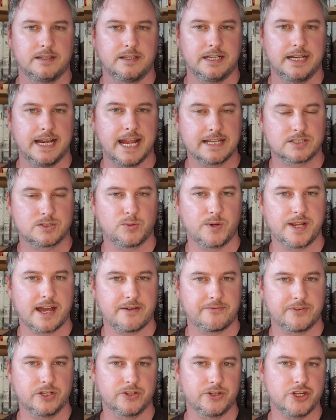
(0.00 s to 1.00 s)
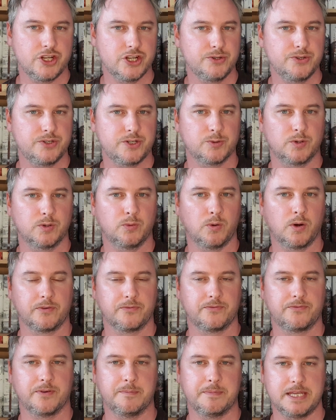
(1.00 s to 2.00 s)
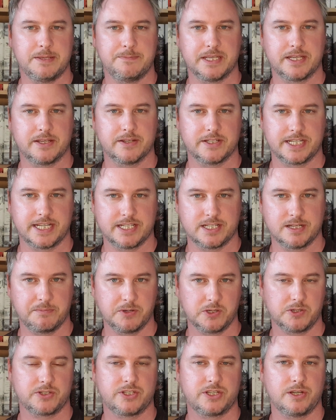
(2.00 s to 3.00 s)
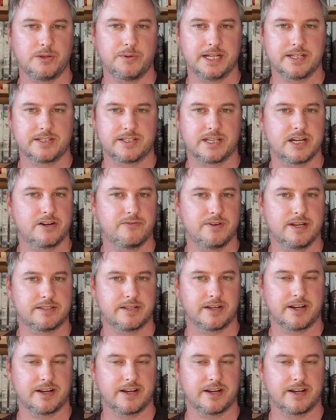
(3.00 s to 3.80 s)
Next we have an unusual one for me because it's a book 2 in a series,